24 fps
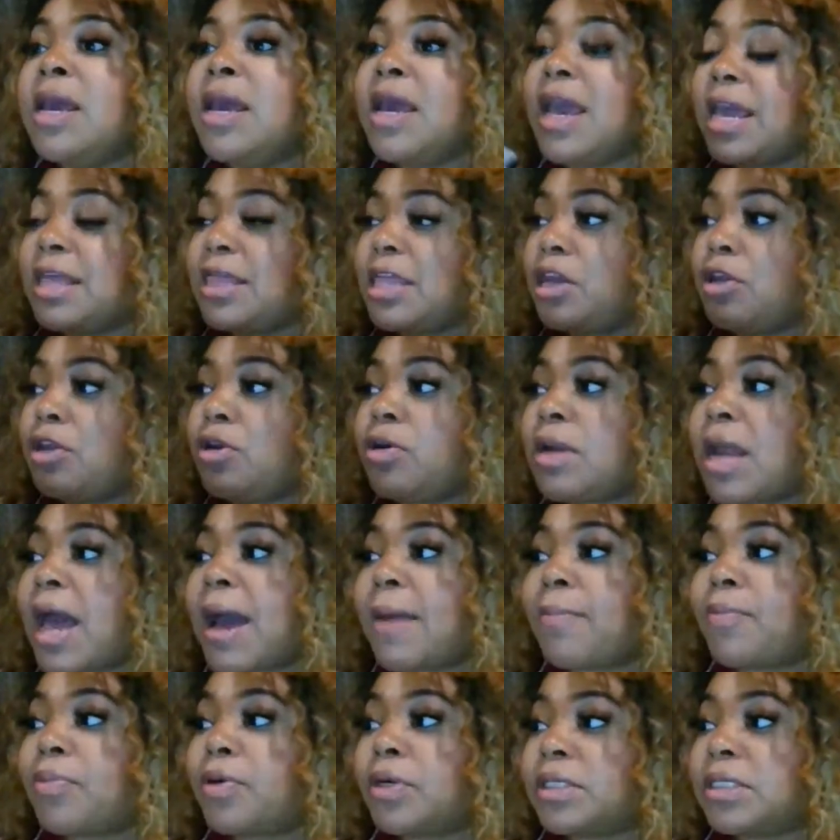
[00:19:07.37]
And then you're
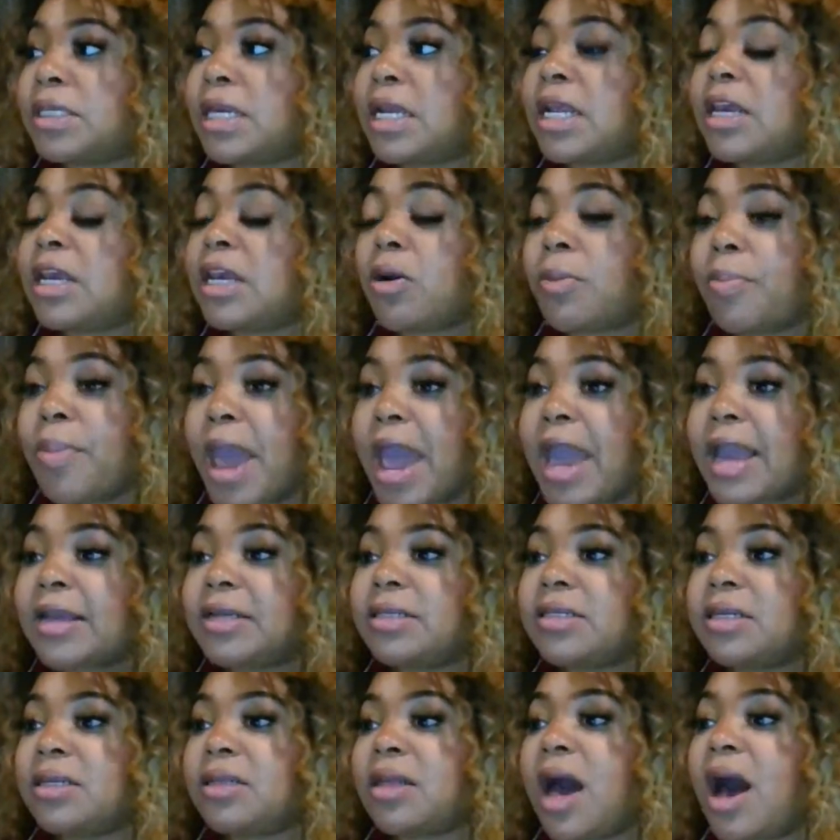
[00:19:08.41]
not presenting or
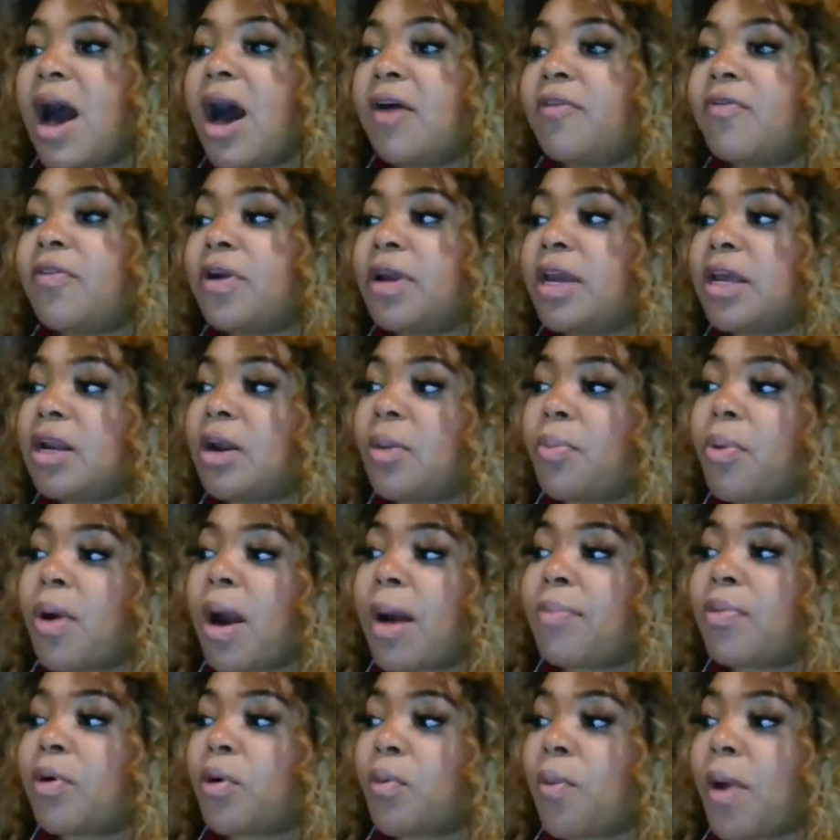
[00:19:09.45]
packaging the offer in a
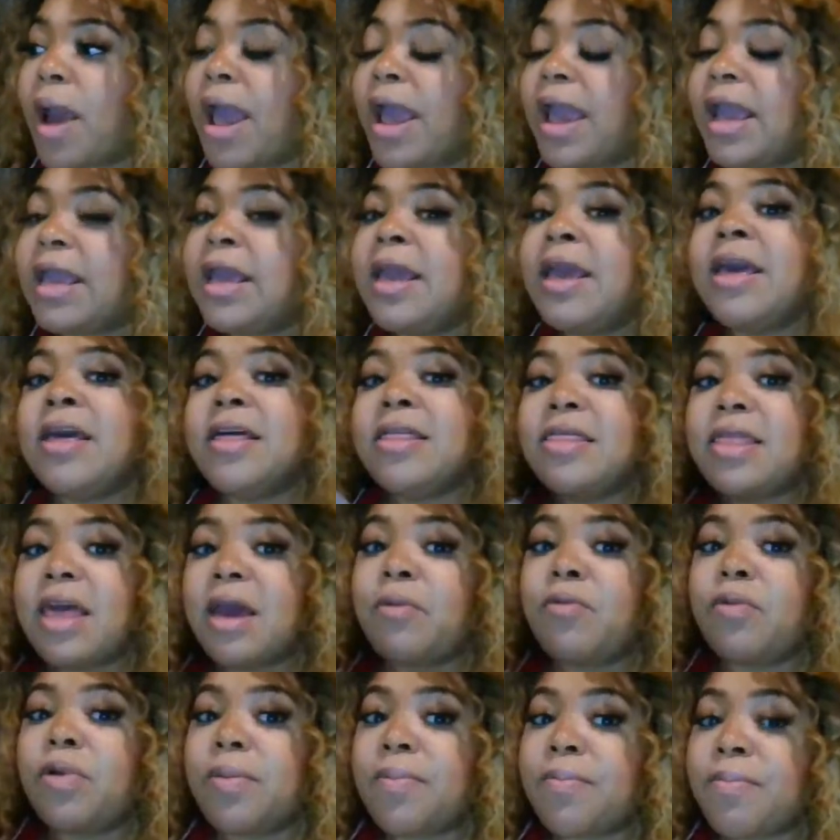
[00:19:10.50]
proper way
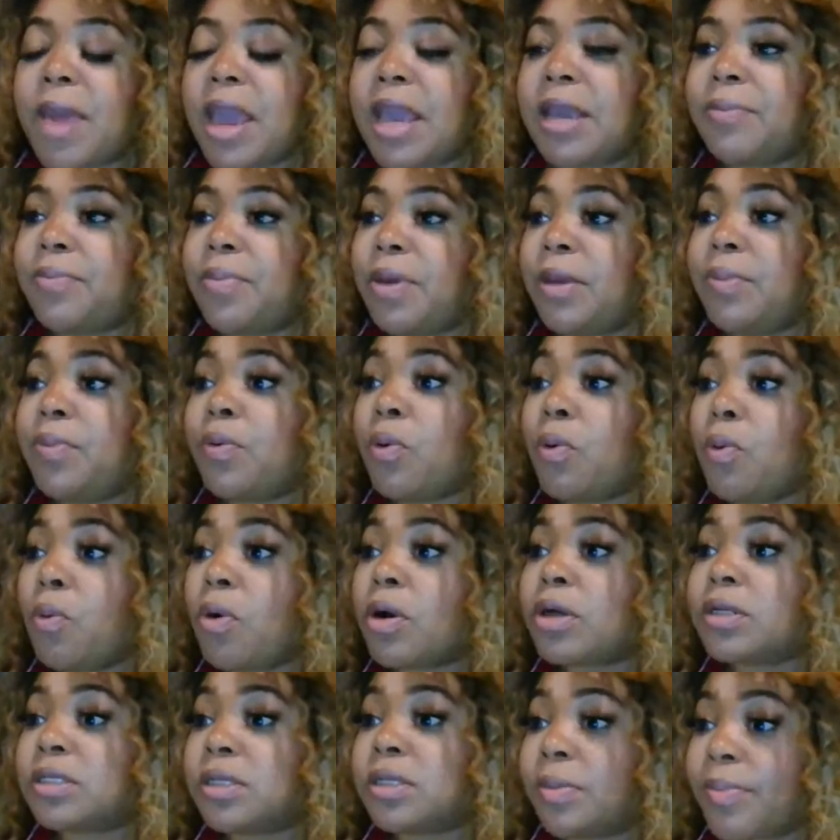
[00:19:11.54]
that would make people
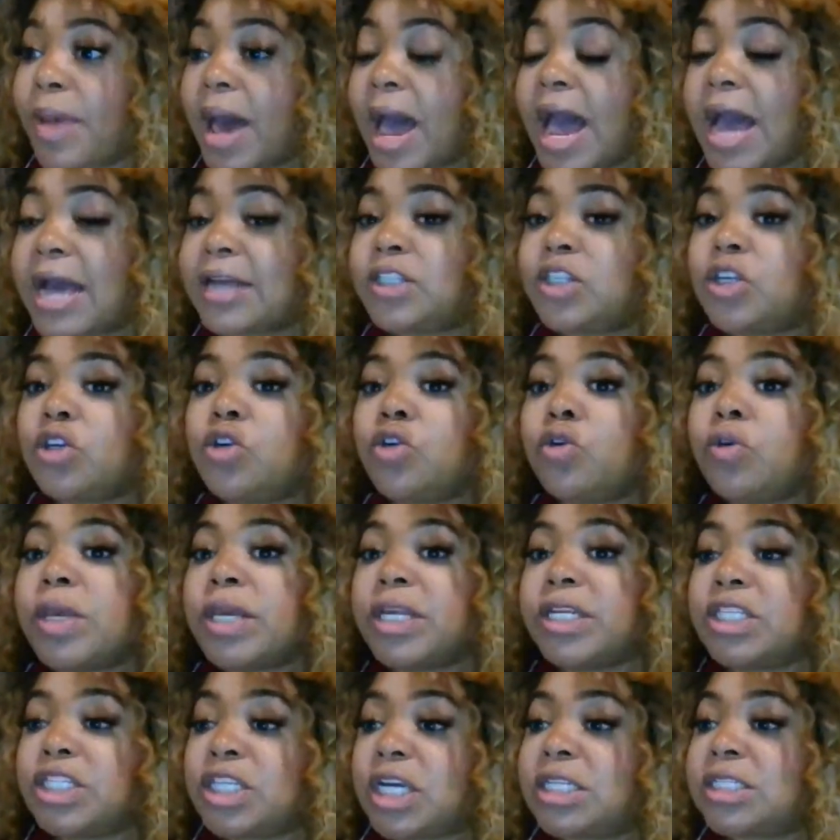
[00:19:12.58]
want to buy so you
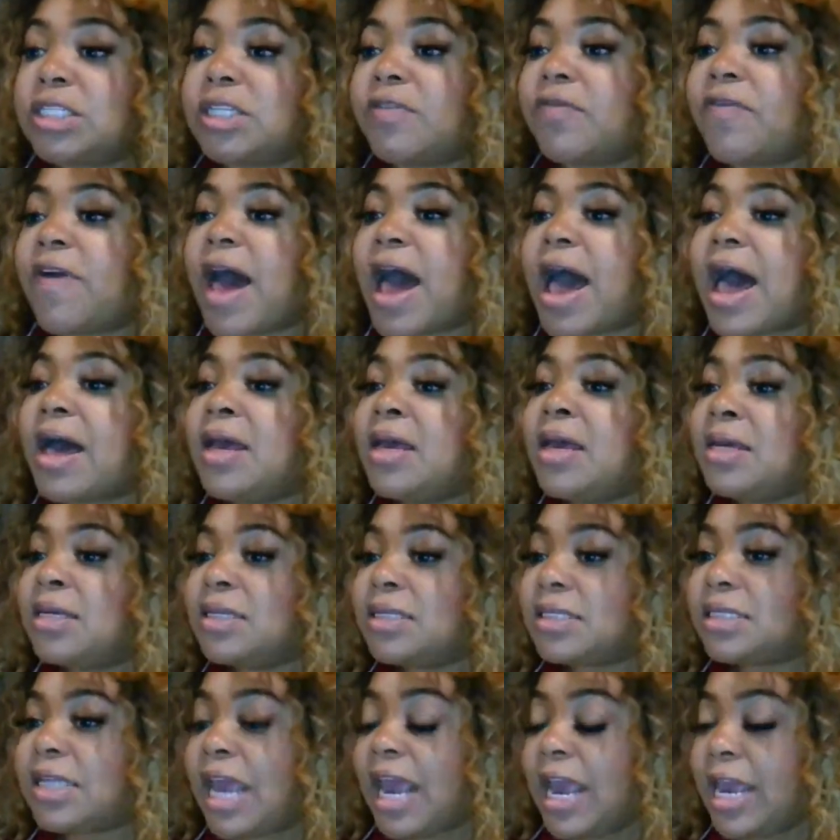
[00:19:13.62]
can justify
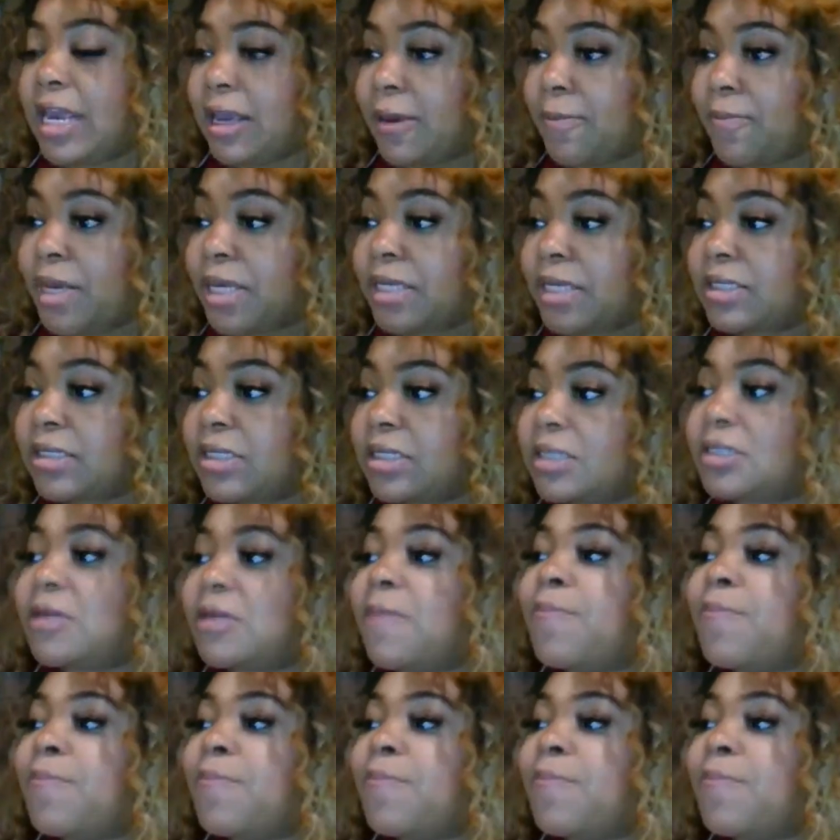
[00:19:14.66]
staying in business.